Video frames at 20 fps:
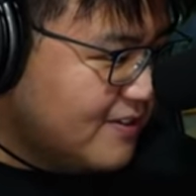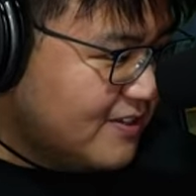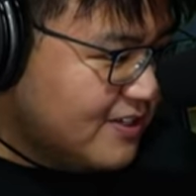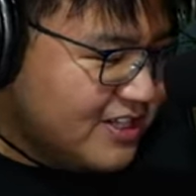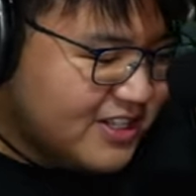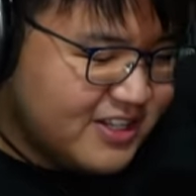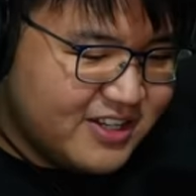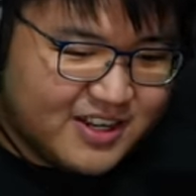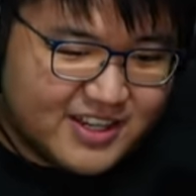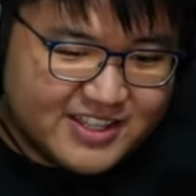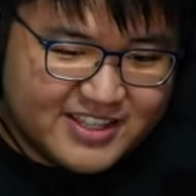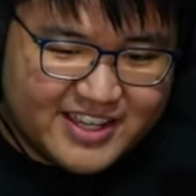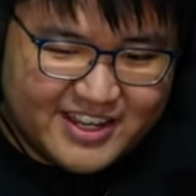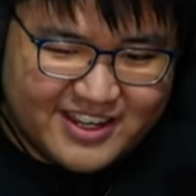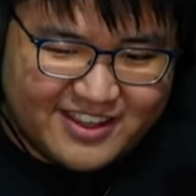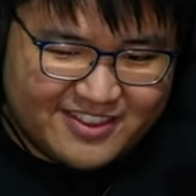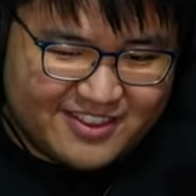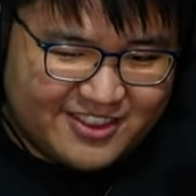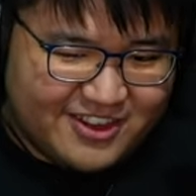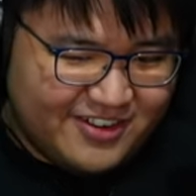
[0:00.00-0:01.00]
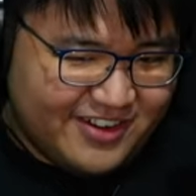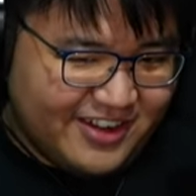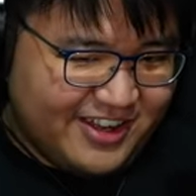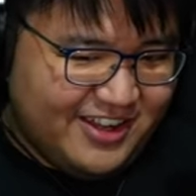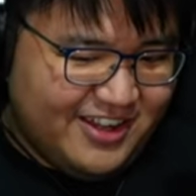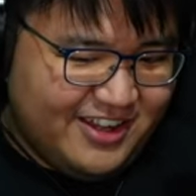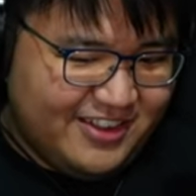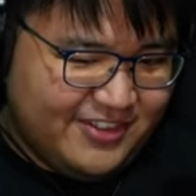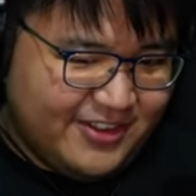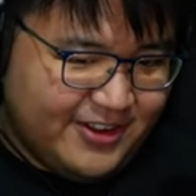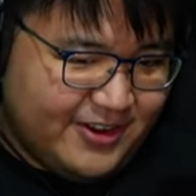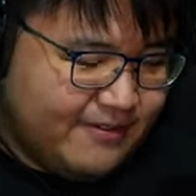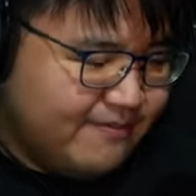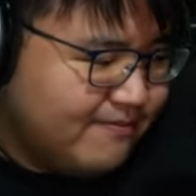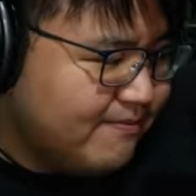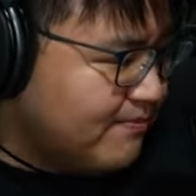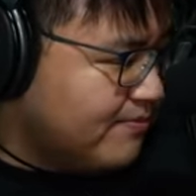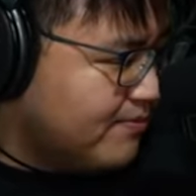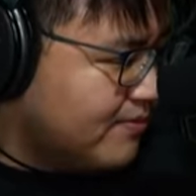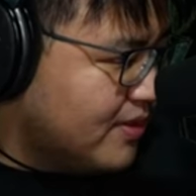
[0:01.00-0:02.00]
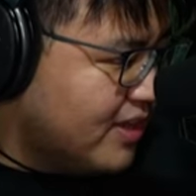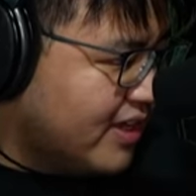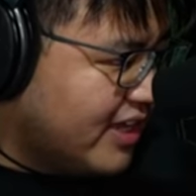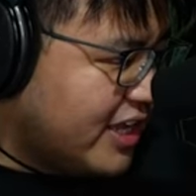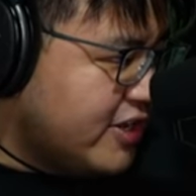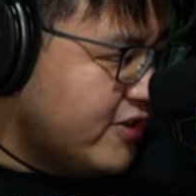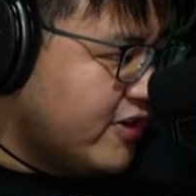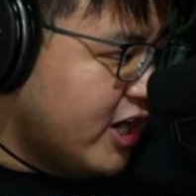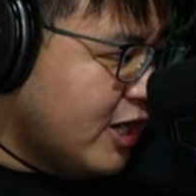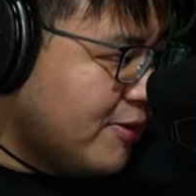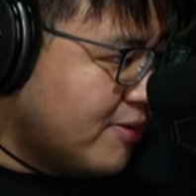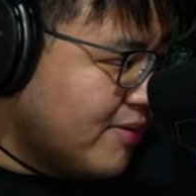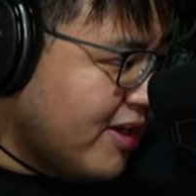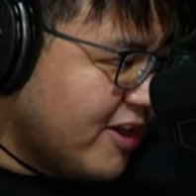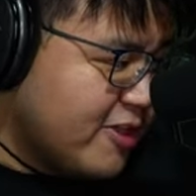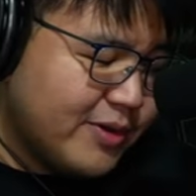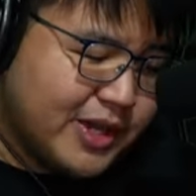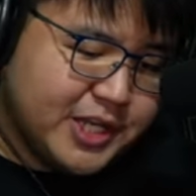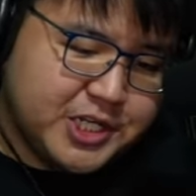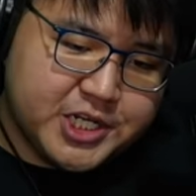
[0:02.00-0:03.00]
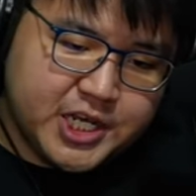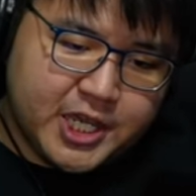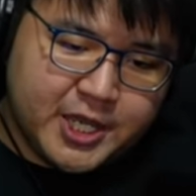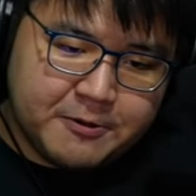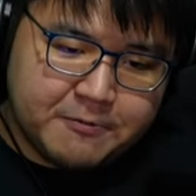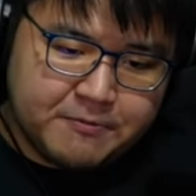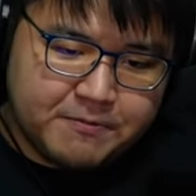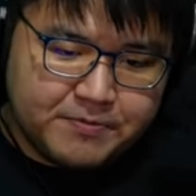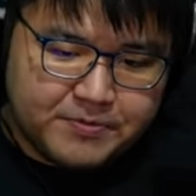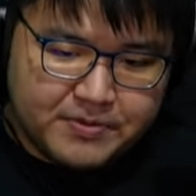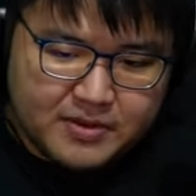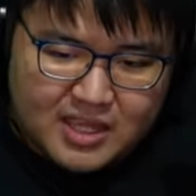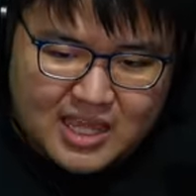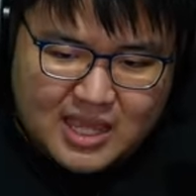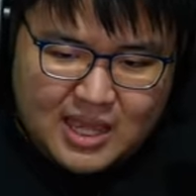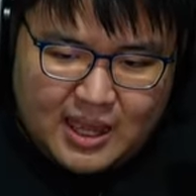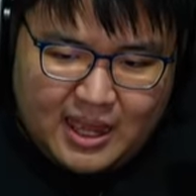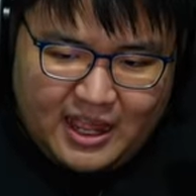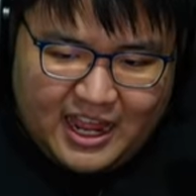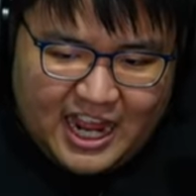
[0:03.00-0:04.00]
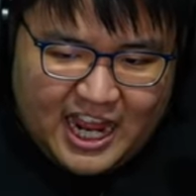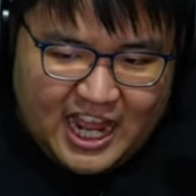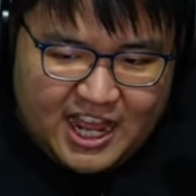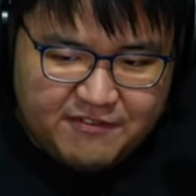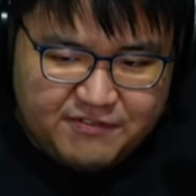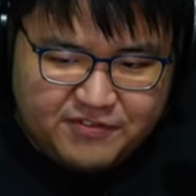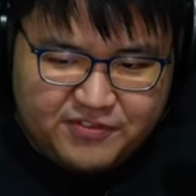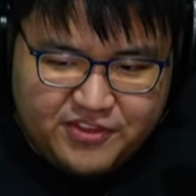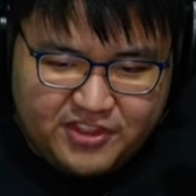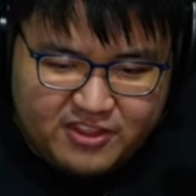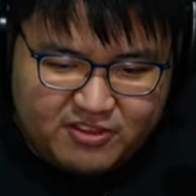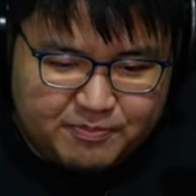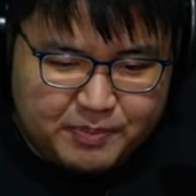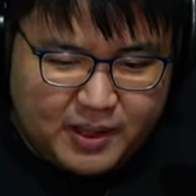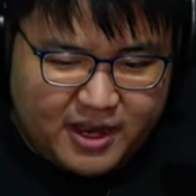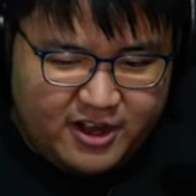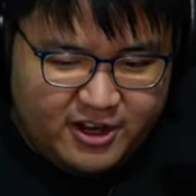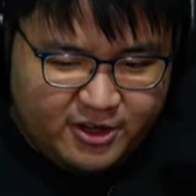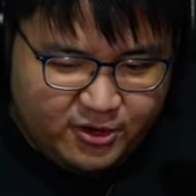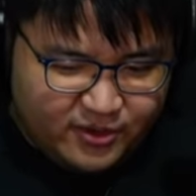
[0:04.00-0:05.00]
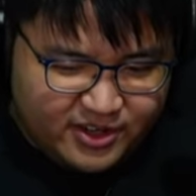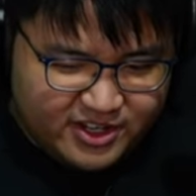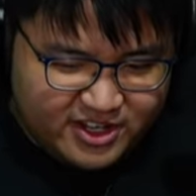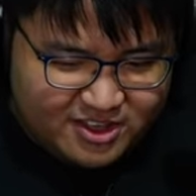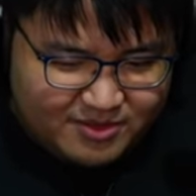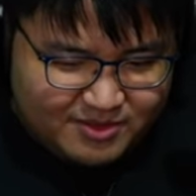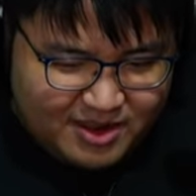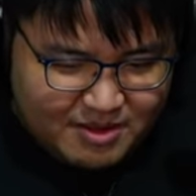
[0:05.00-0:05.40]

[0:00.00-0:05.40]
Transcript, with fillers: What the heck is going on there? Can you hear me by the way, chat? I have this paranoia that my